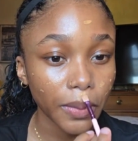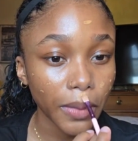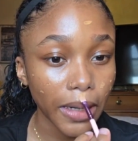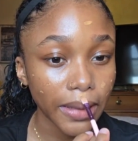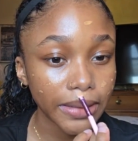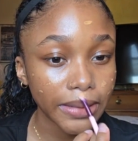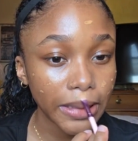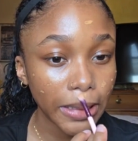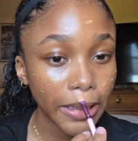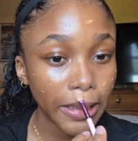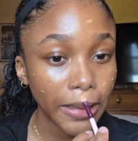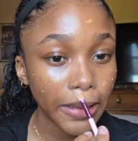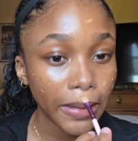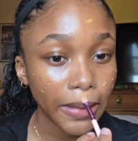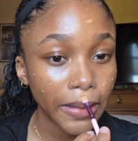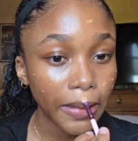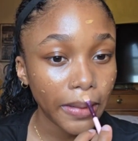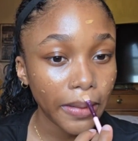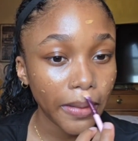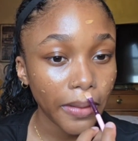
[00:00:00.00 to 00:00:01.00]
spot
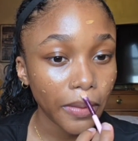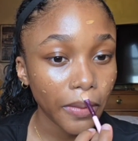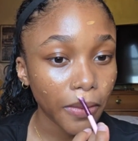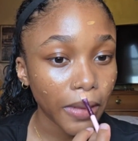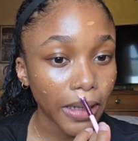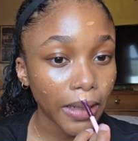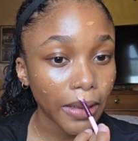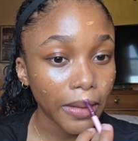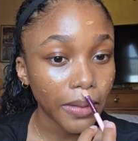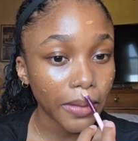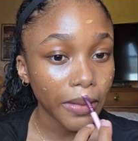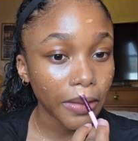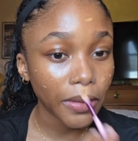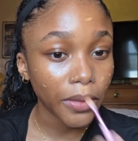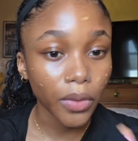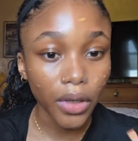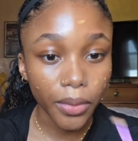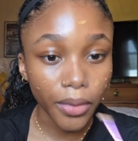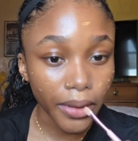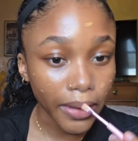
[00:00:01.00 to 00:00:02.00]
concealing while
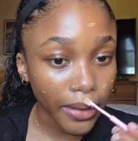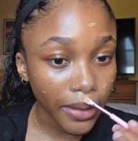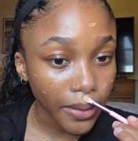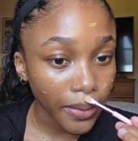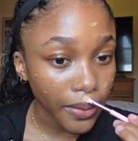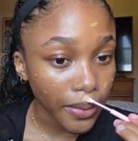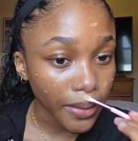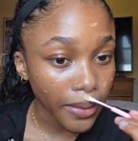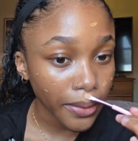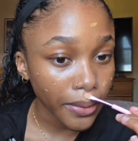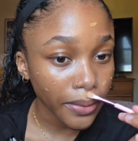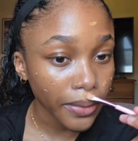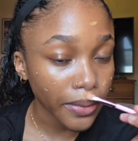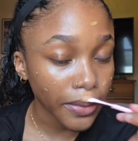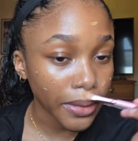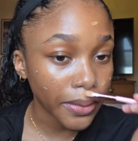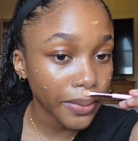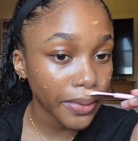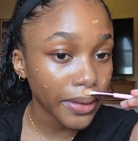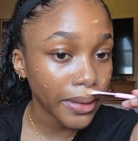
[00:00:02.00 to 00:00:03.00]
you are breaking out,
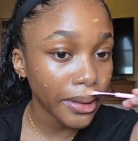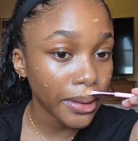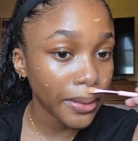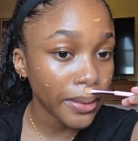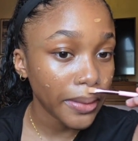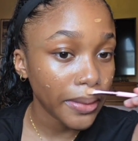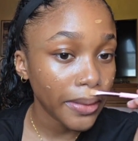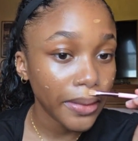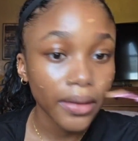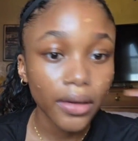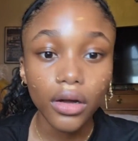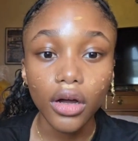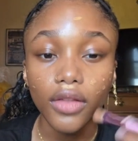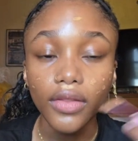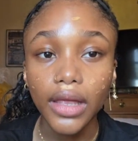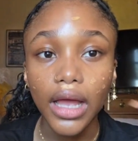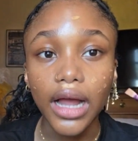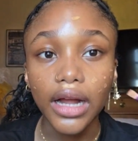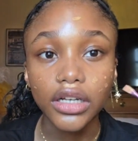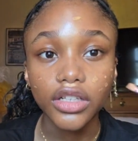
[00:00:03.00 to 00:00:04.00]
So just put it
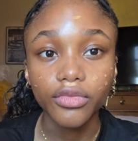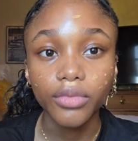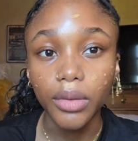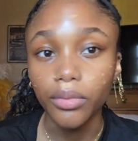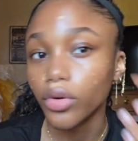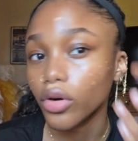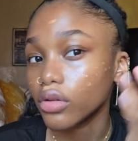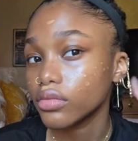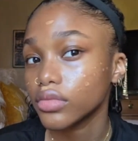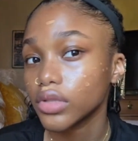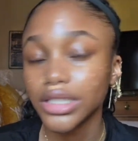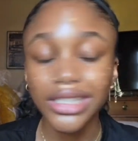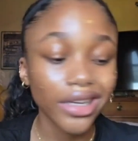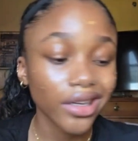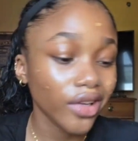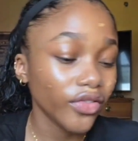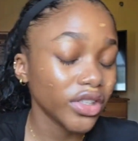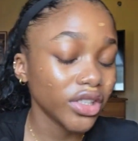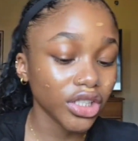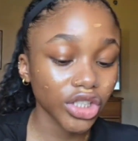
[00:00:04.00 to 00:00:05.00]
on the active pimple, because
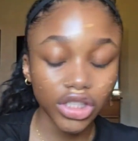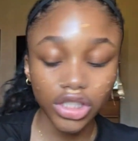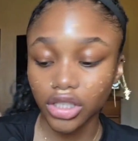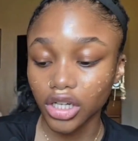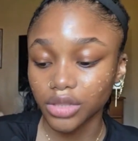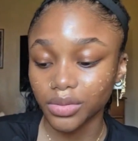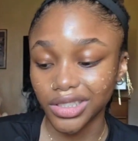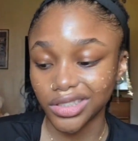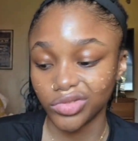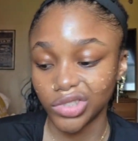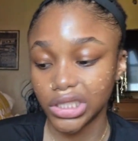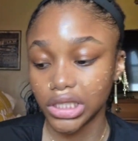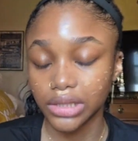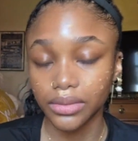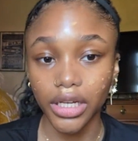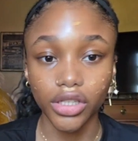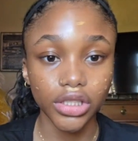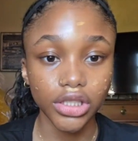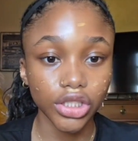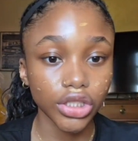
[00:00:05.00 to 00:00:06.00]
like if it touches the dark spots, it really
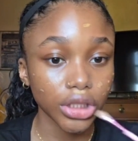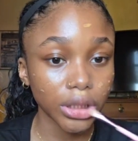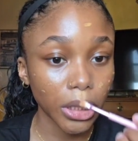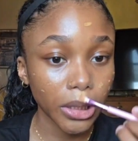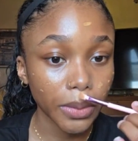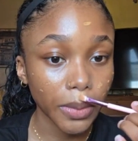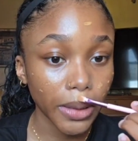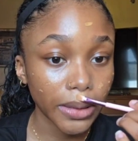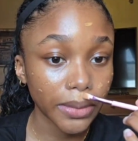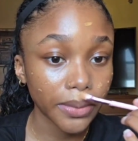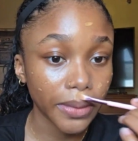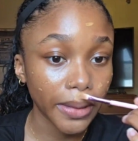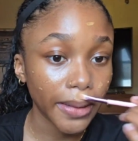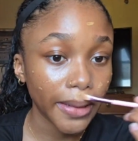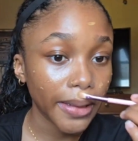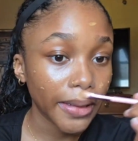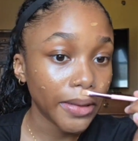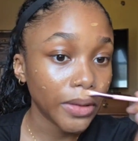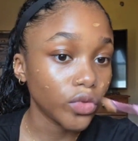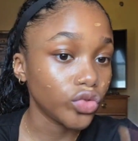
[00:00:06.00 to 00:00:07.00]
doesn't matter because they're just dark spots.
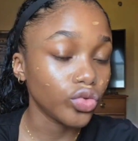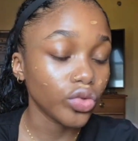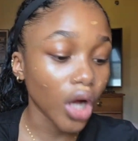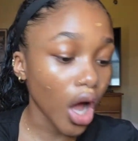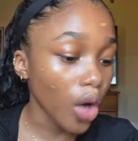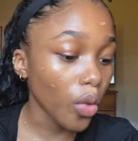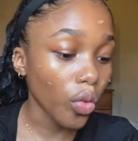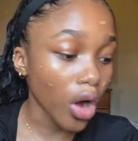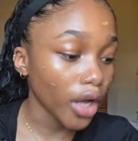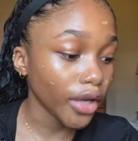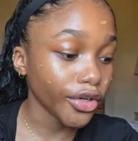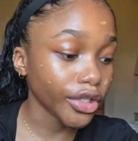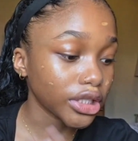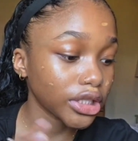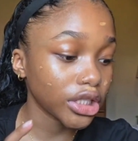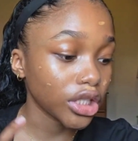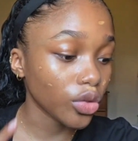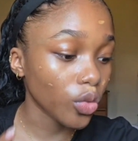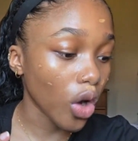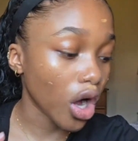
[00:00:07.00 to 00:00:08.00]
But you do not want
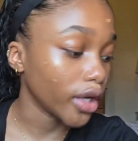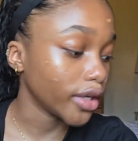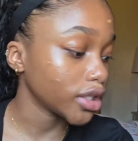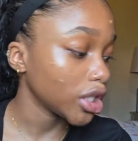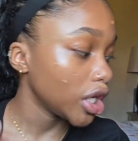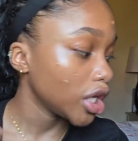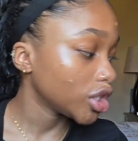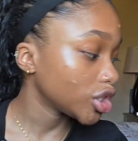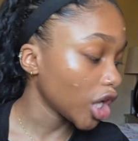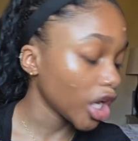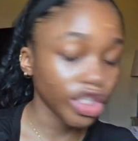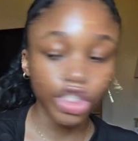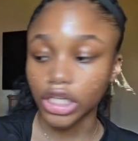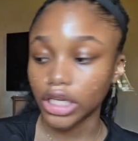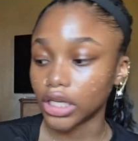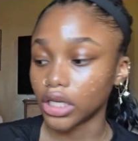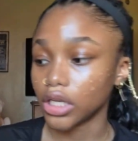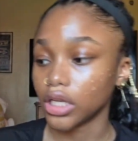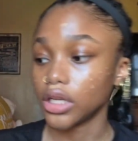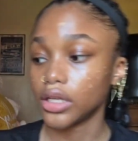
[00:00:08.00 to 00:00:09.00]
your concealer wand
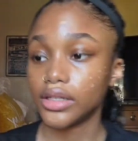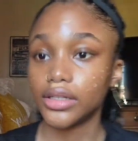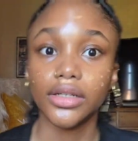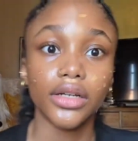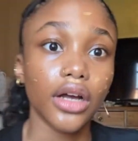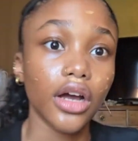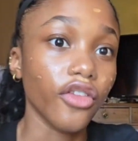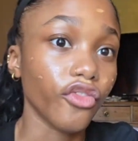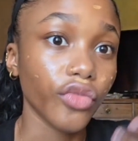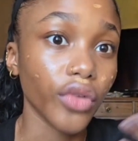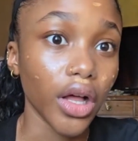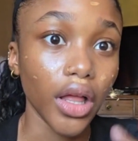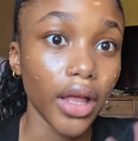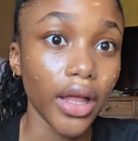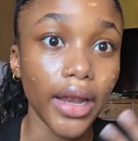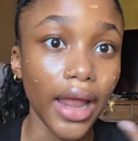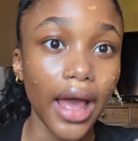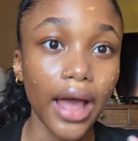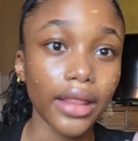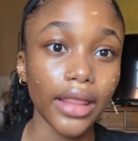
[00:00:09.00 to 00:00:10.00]
touching
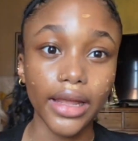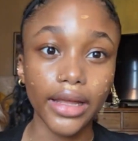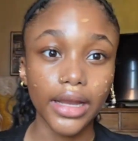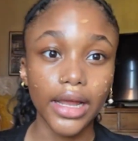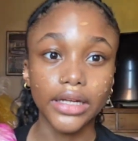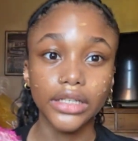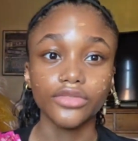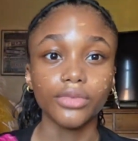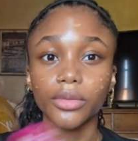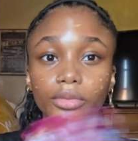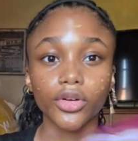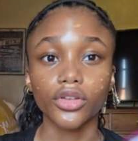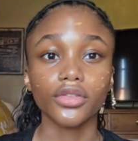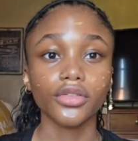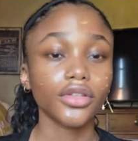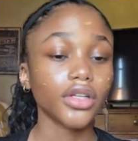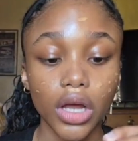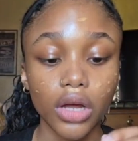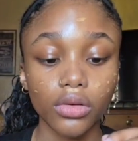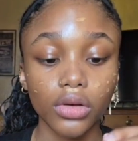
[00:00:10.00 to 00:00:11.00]
an active
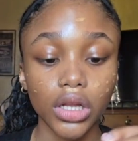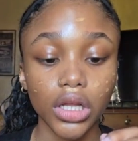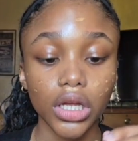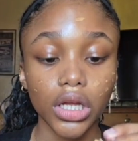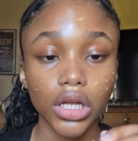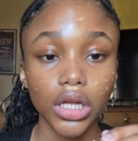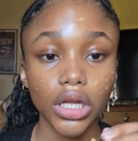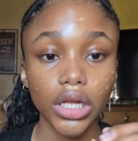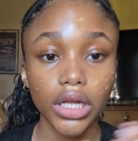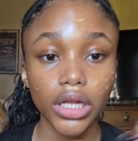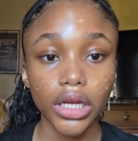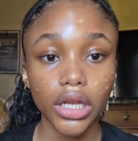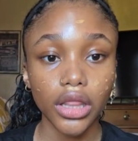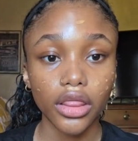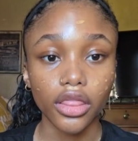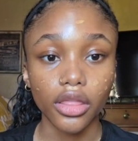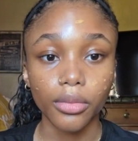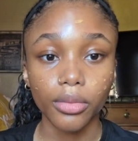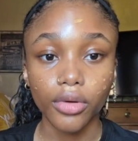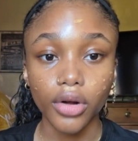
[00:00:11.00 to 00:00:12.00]
pimple. Outline
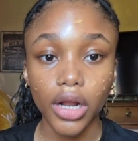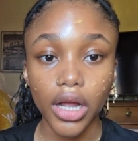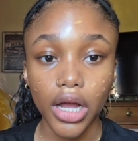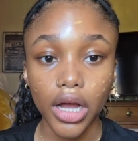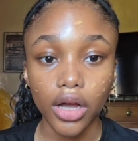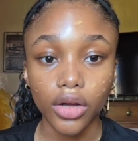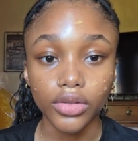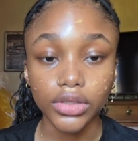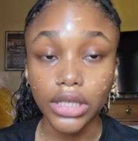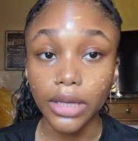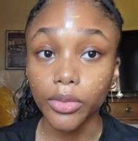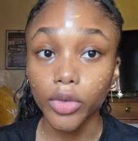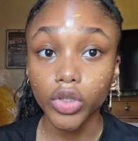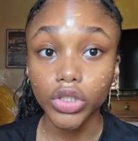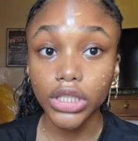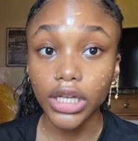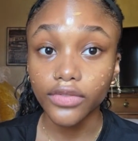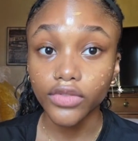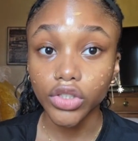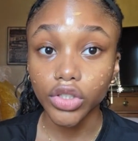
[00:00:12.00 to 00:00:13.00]
the brows. I'm
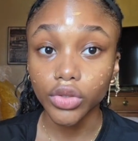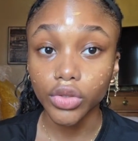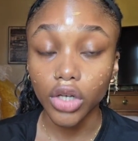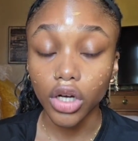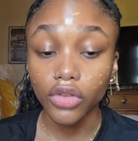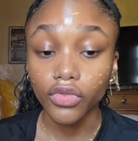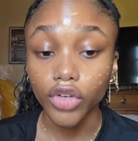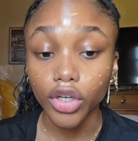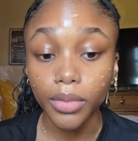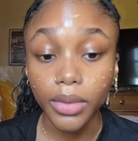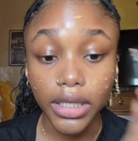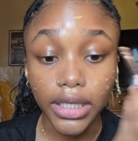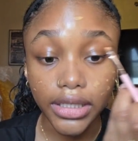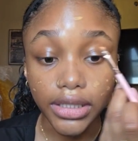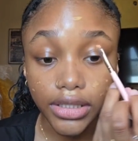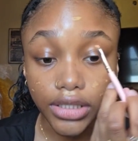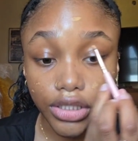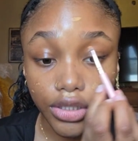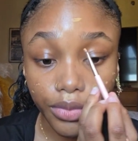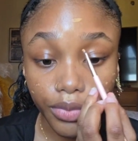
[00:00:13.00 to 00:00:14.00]
going to have to go nonverbal
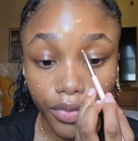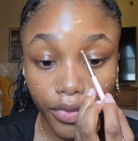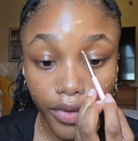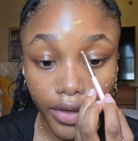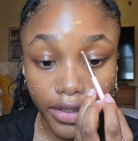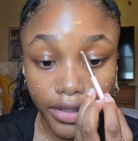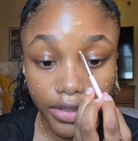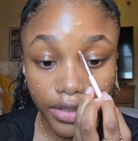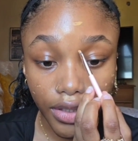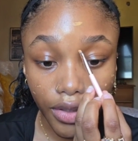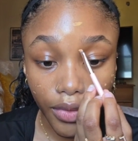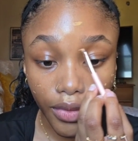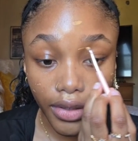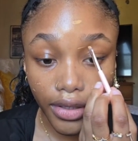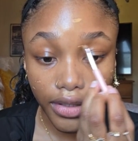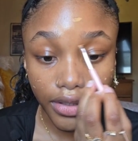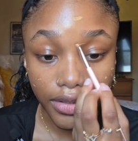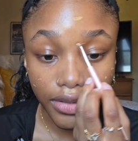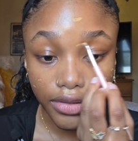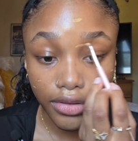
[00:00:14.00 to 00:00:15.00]
at a certain point, so
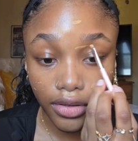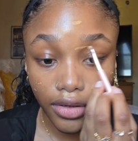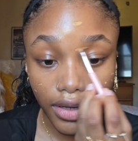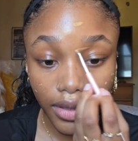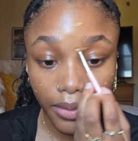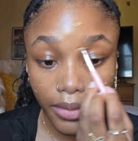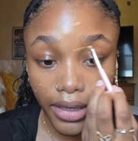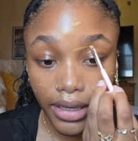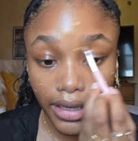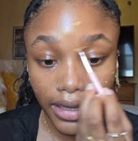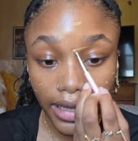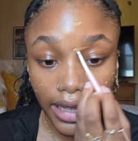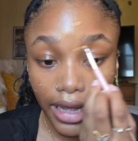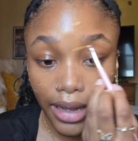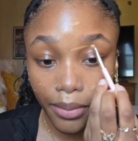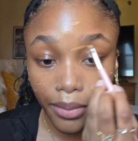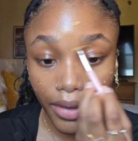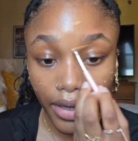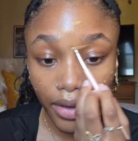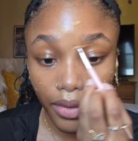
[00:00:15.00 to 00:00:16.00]
enjoy my
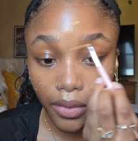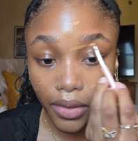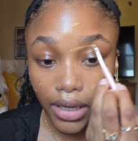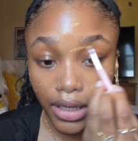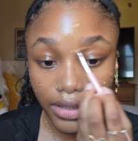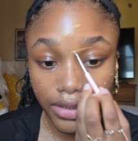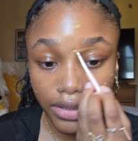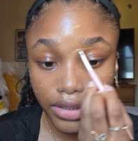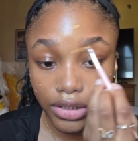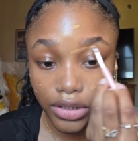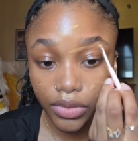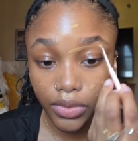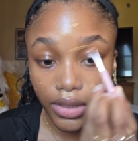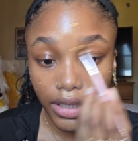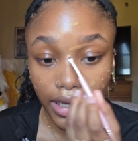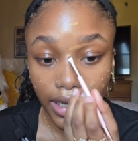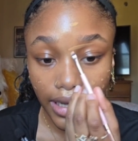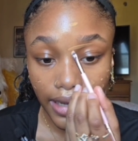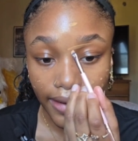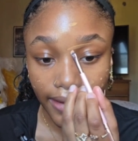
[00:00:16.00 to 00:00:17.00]
yapping whilst you
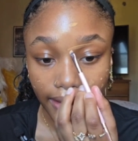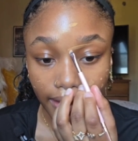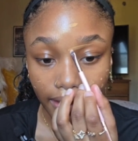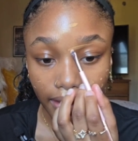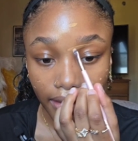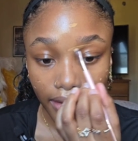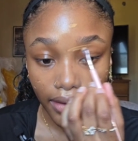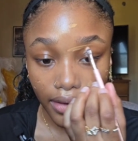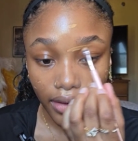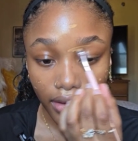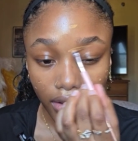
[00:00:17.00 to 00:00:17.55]
can.